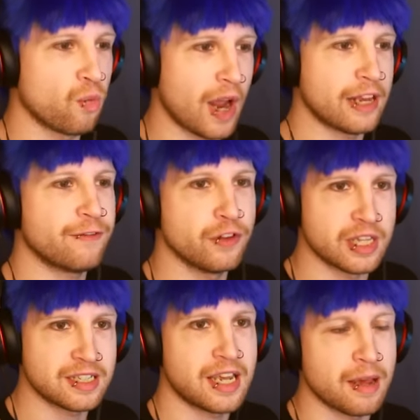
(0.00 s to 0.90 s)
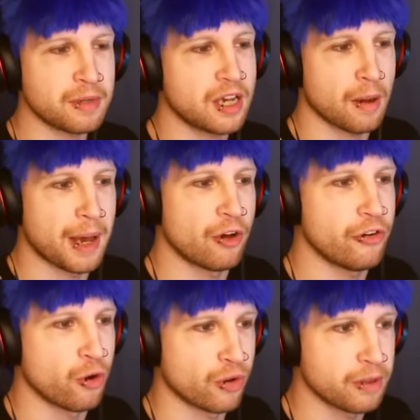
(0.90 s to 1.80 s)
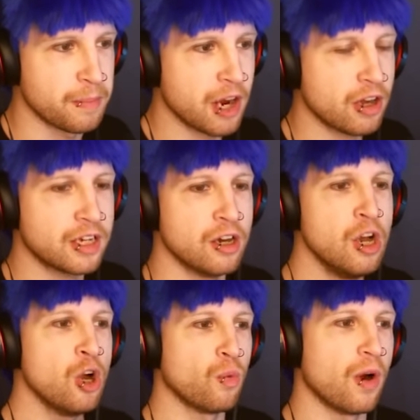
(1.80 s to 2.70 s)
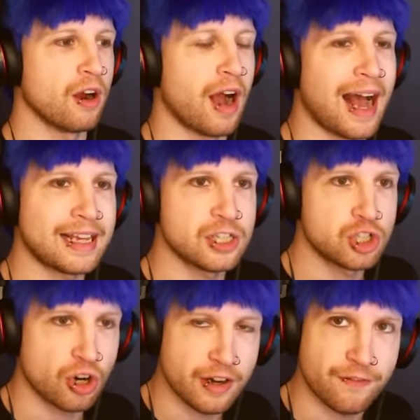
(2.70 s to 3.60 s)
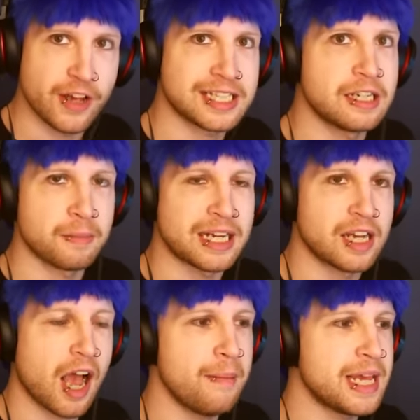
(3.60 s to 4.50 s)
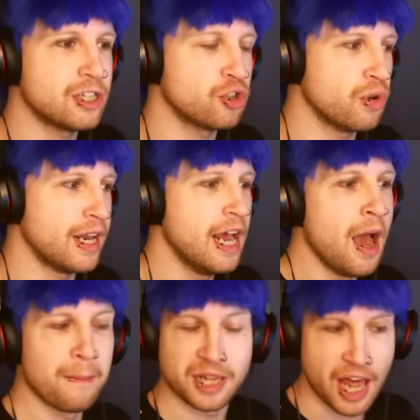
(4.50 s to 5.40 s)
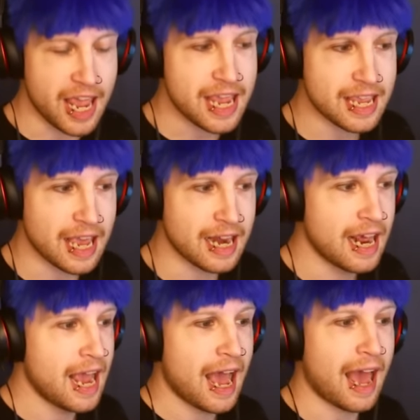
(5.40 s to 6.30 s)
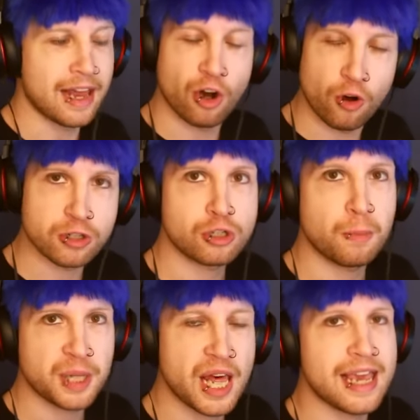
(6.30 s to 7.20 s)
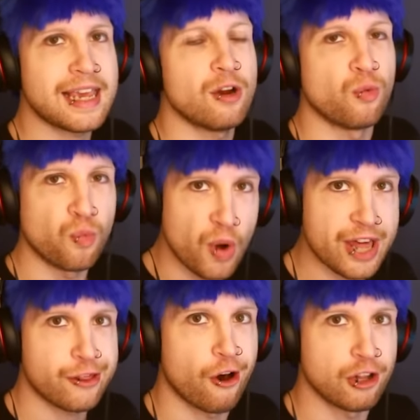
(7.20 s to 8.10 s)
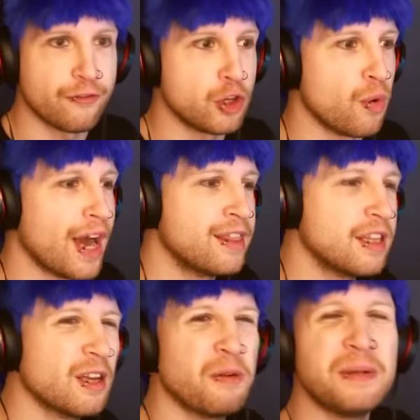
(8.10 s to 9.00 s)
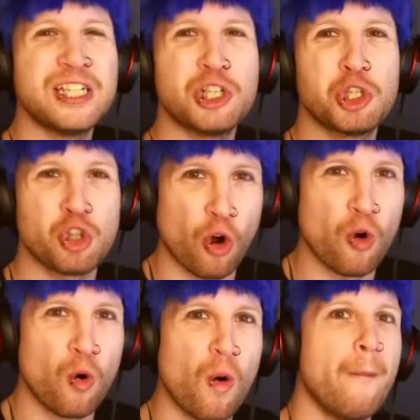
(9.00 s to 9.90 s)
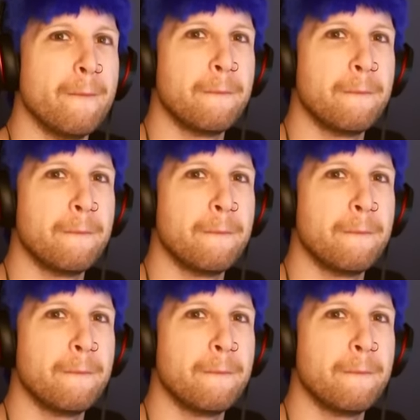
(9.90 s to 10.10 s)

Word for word: wait for this game to come out in North America, where I can start investing my time into it, playing it, and also playing it with all of you. I think that would be so